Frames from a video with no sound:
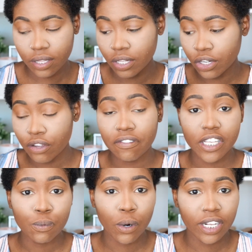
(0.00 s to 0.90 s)
the new
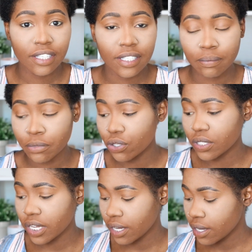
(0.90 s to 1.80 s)
face products that I'm
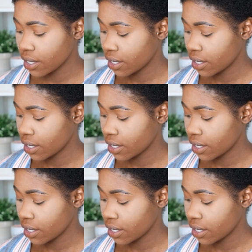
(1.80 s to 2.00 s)
using